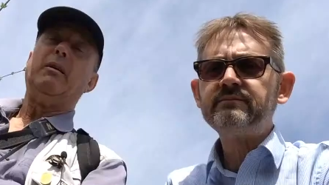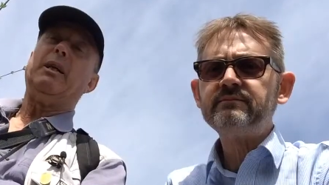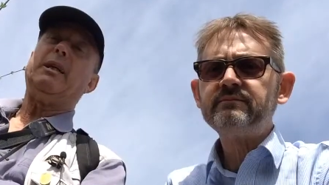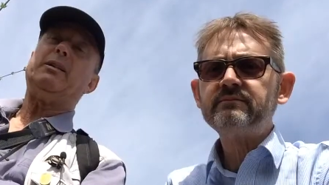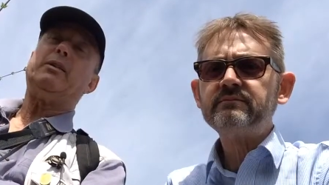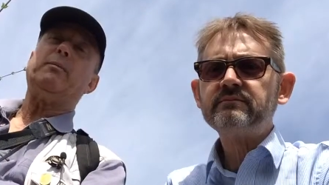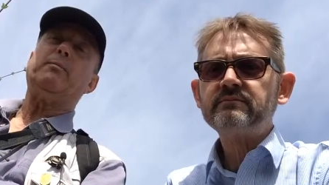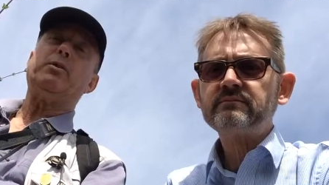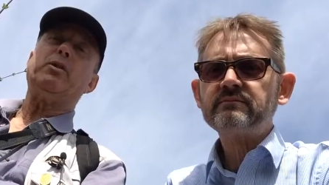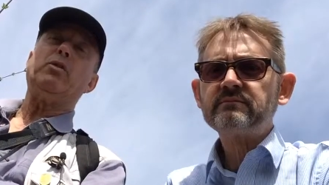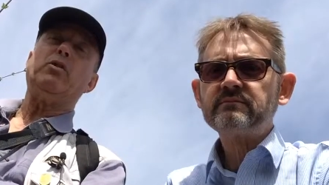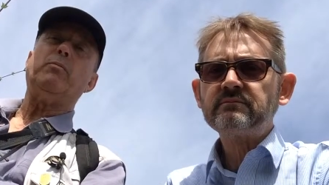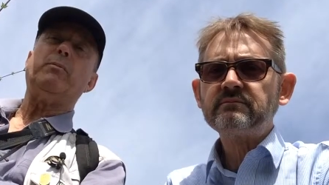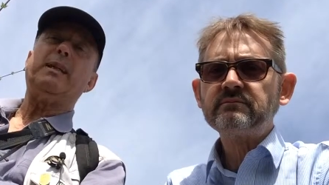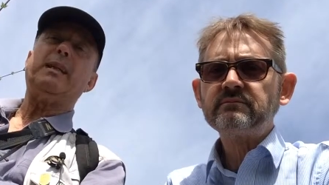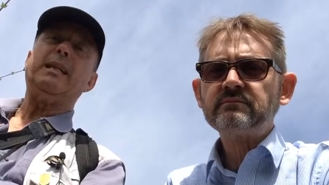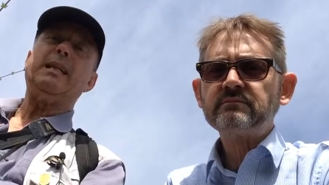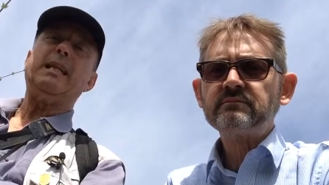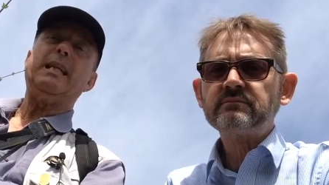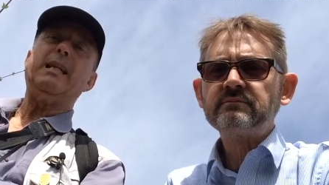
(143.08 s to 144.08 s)
Speaker 1: It's
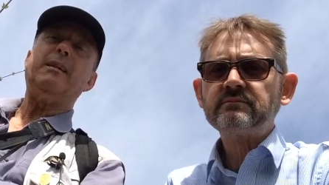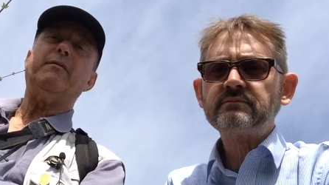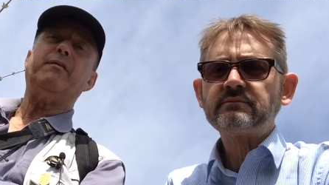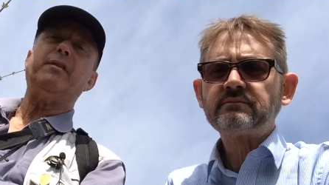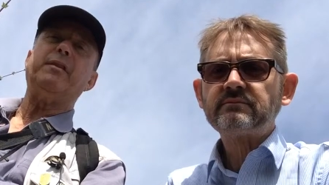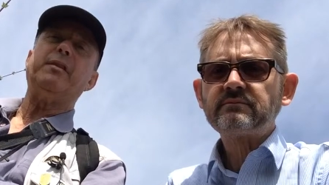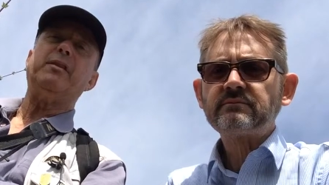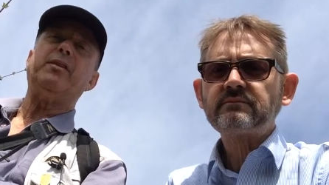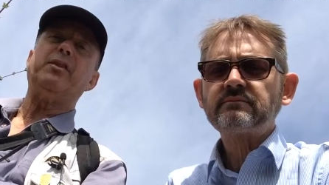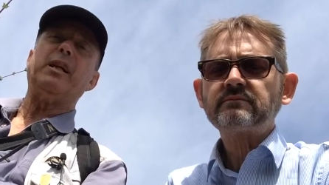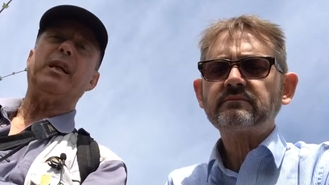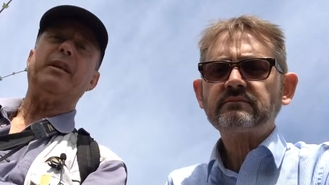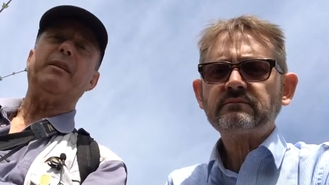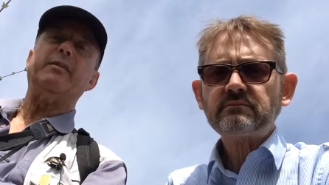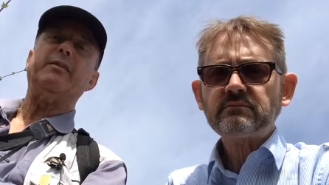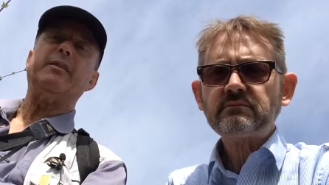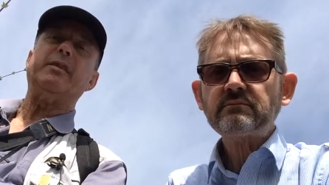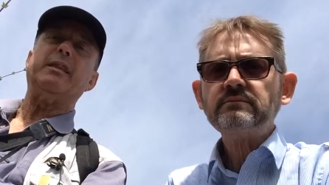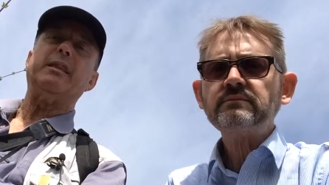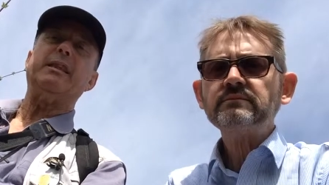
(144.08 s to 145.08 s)
absorbing the heat from the
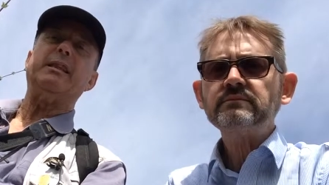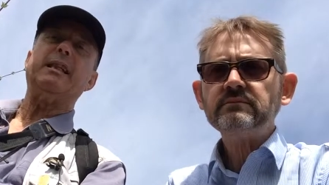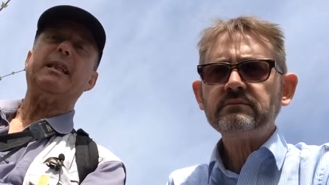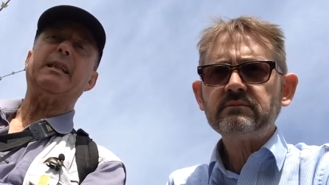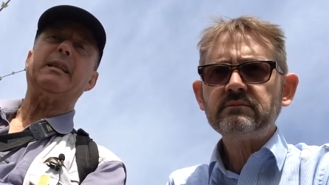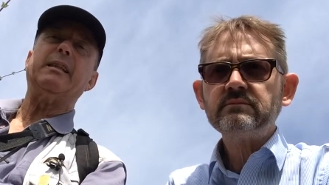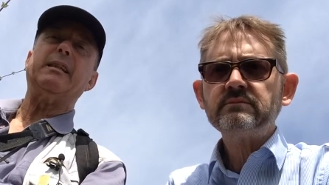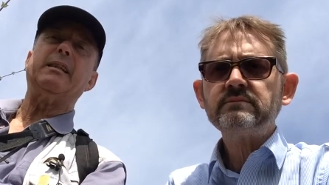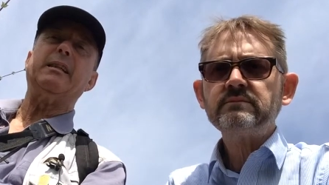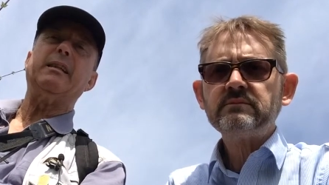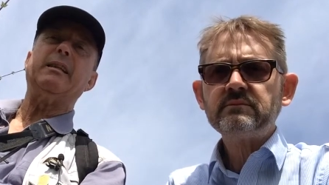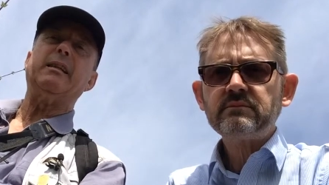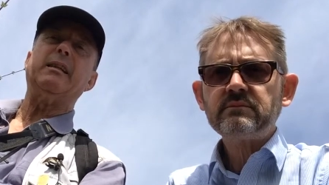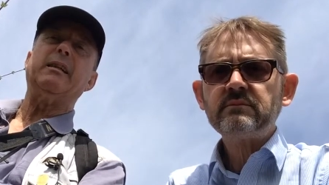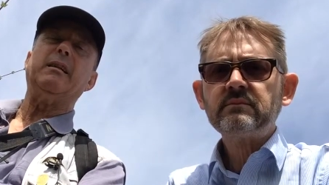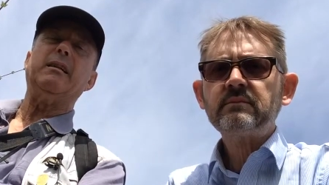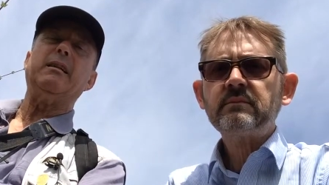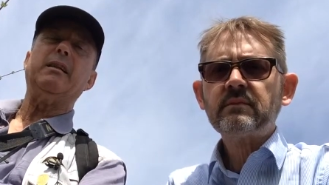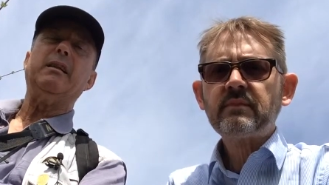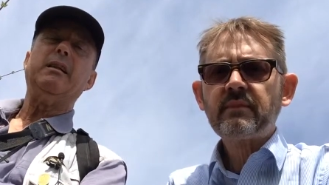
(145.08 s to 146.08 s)
sun so that it can
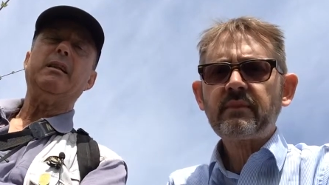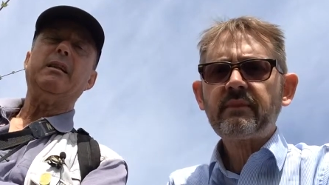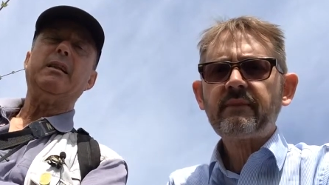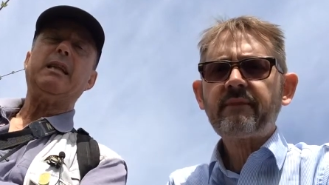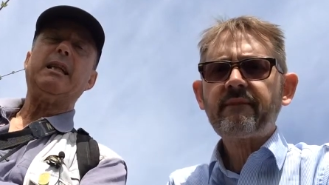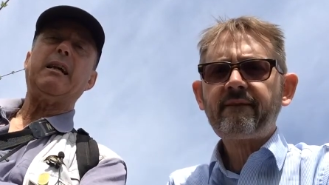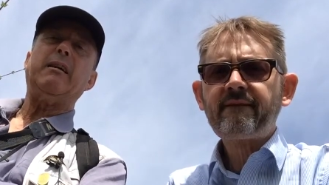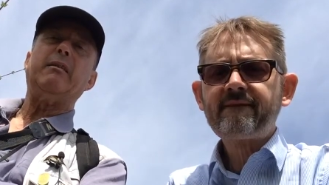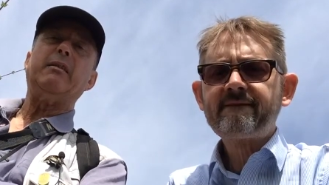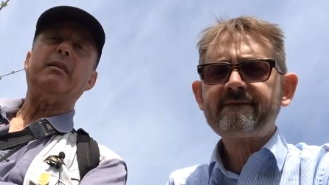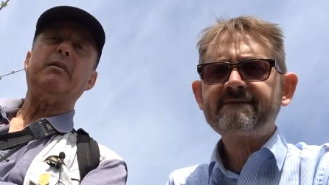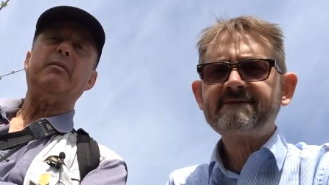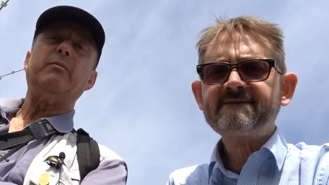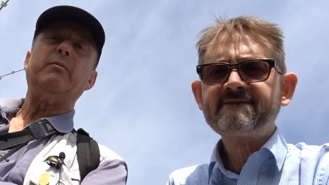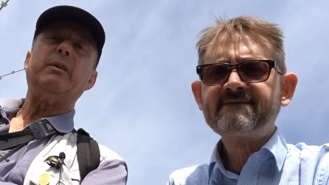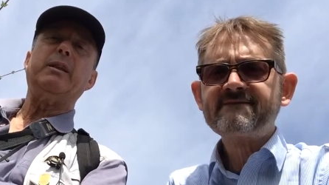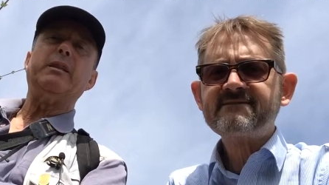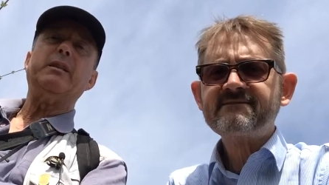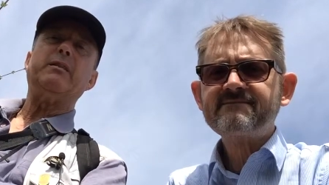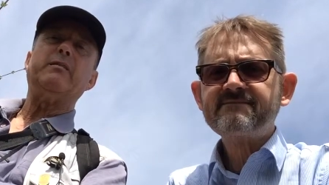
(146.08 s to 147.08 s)
uh, carry
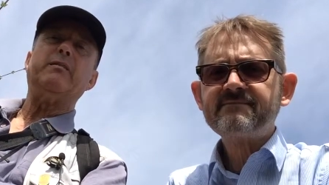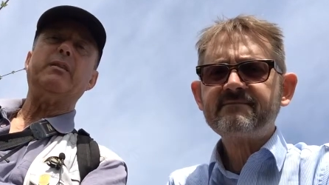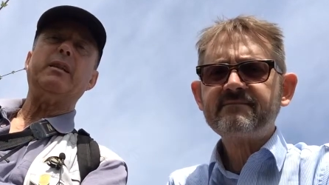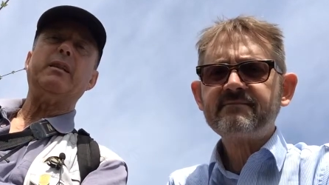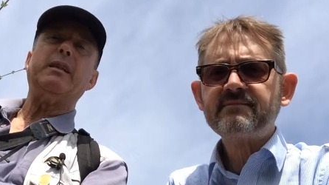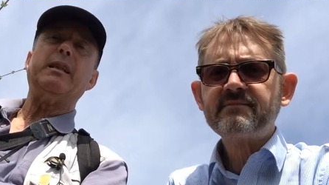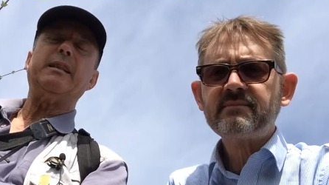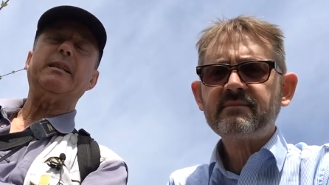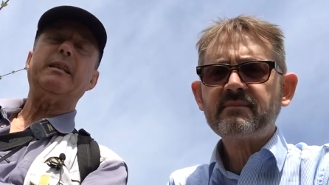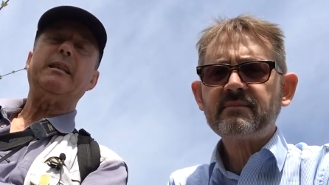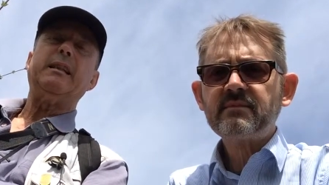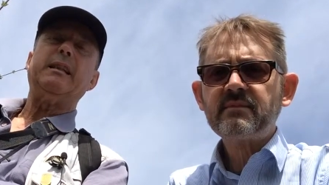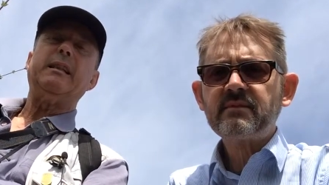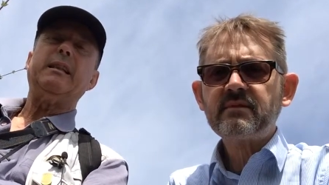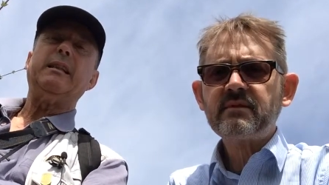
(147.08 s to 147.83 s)
on with its flight.